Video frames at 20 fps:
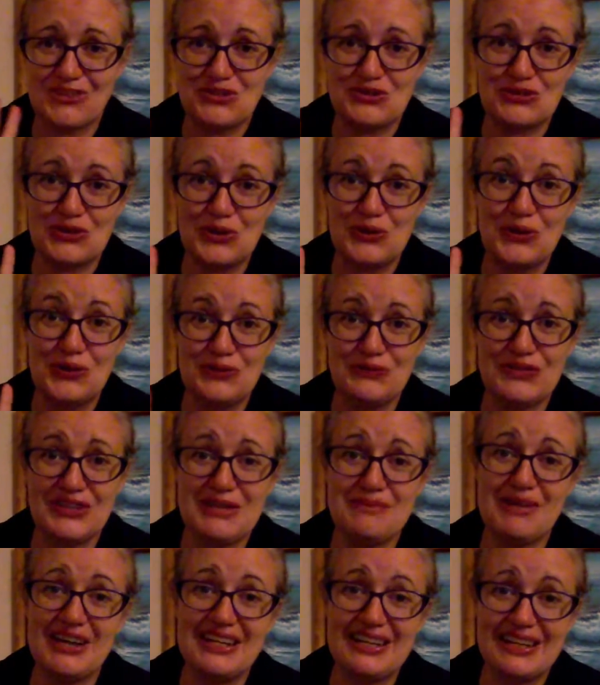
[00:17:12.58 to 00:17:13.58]
So hopefully
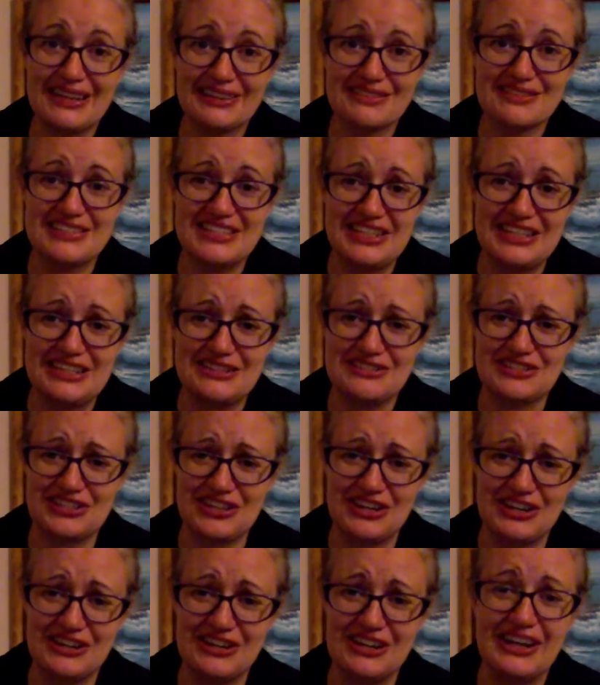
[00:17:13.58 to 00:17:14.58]
by next
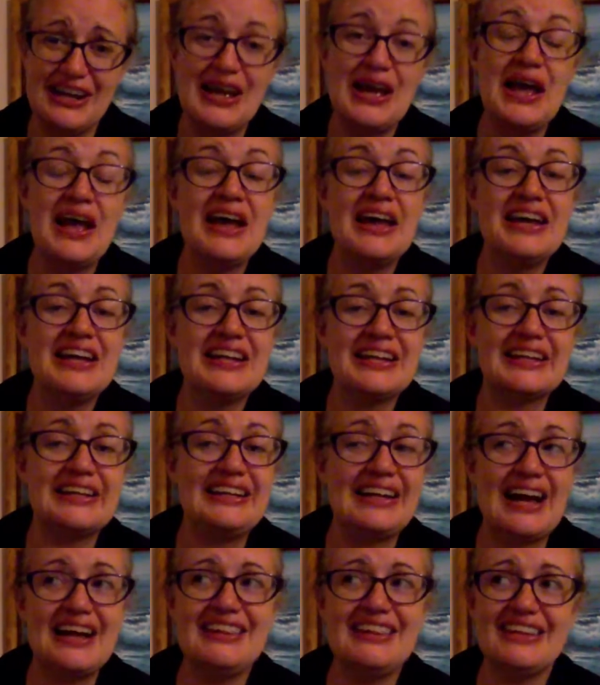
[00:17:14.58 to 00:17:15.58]
Easter,
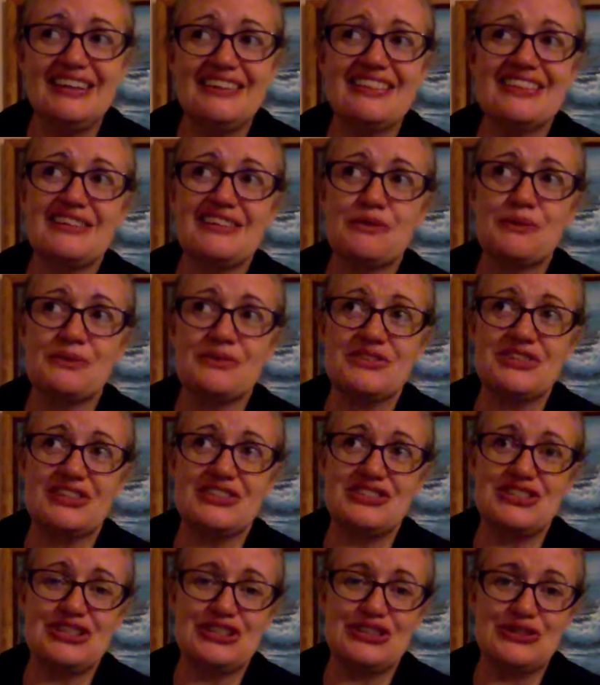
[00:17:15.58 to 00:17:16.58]
like, I think things will
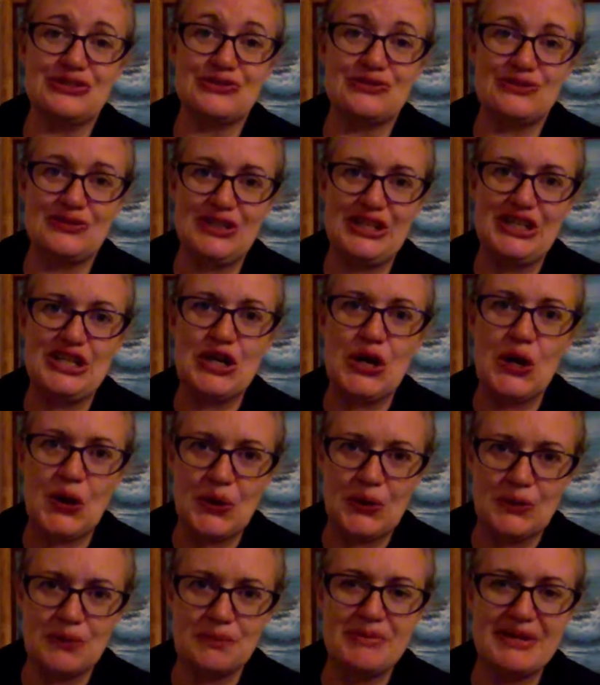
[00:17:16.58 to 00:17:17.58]
start to
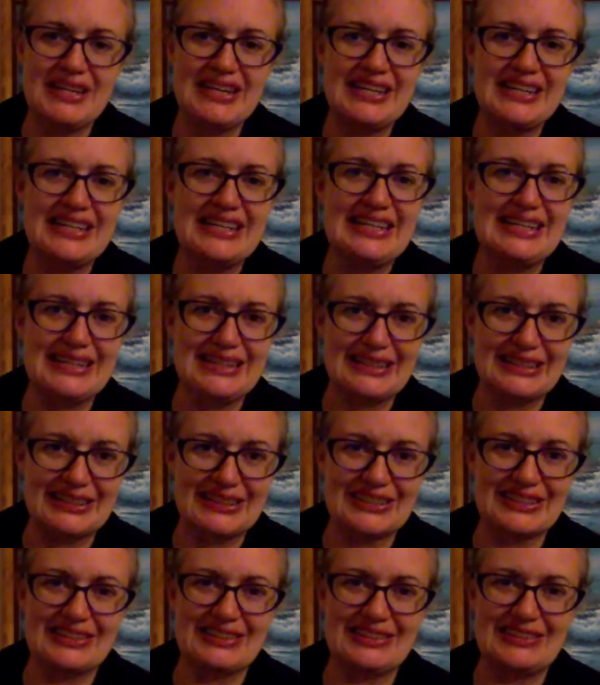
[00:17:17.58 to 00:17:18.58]
reopen
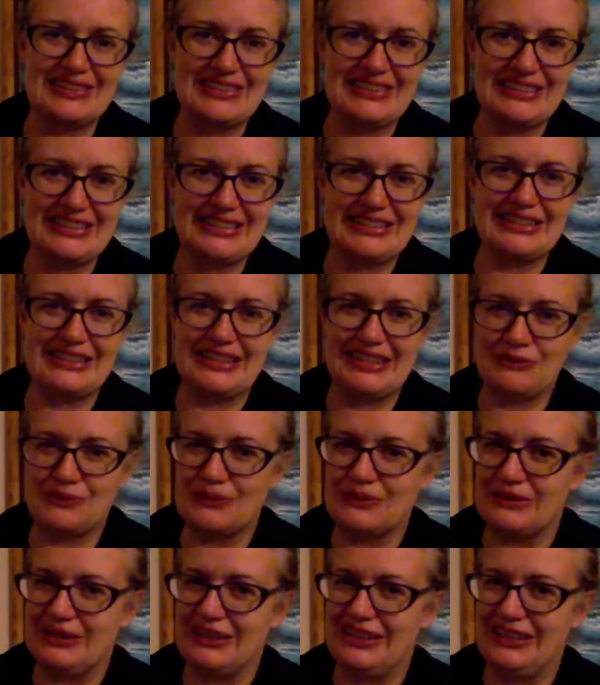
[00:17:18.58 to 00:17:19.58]
and things
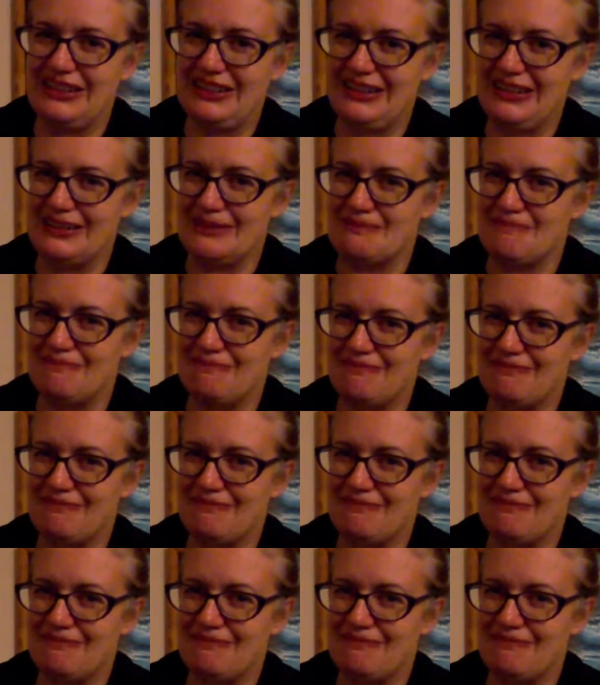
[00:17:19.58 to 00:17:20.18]
will get